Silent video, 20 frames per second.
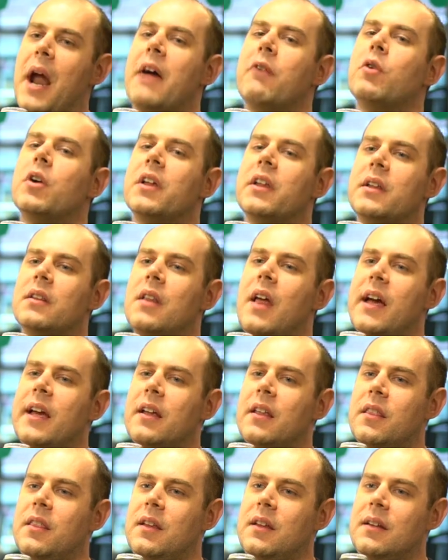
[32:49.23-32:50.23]
I really
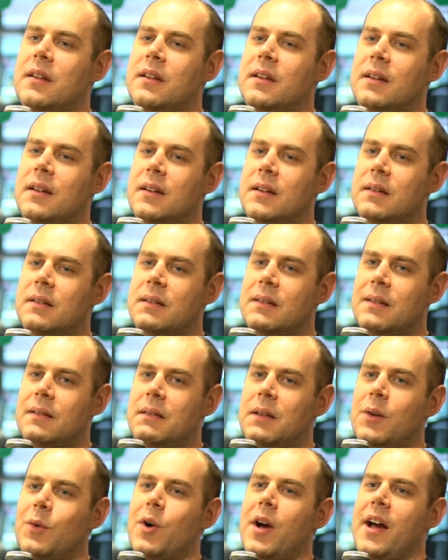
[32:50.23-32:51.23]
like the
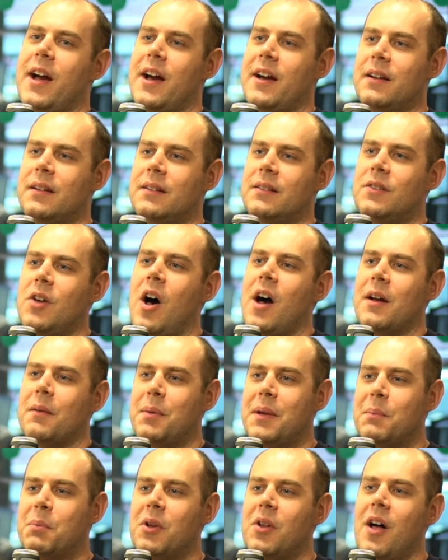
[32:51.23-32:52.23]
way I talk
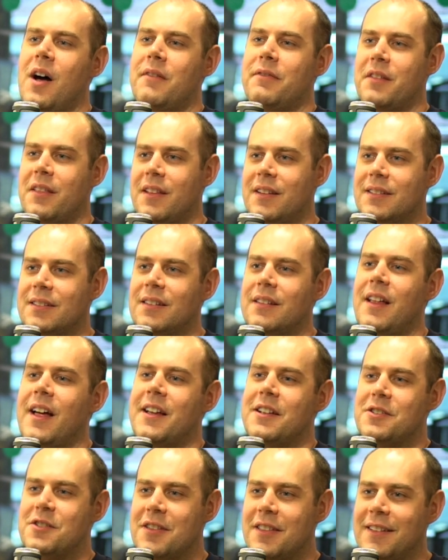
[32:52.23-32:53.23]
people off of this
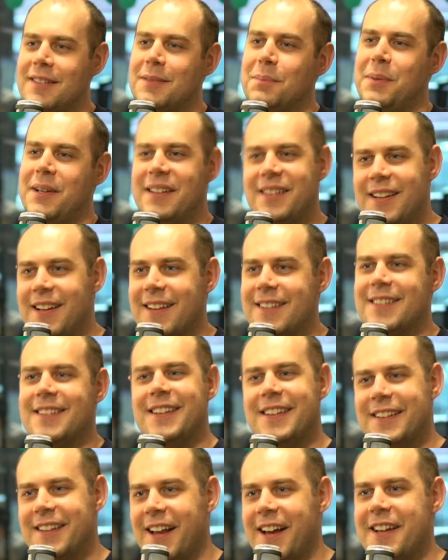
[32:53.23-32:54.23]
ledge, this
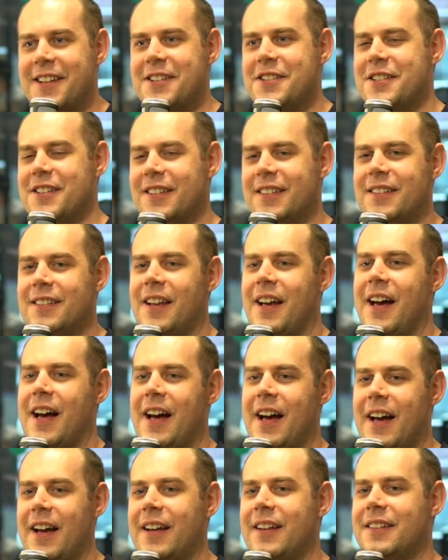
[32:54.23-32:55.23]
PTSD ledge, is
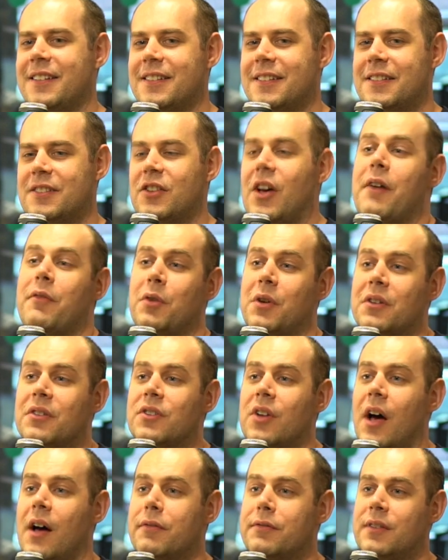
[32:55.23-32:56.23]
software is
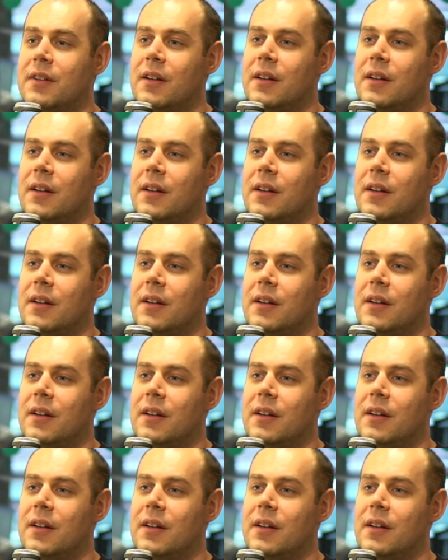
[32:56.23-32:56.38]
soft.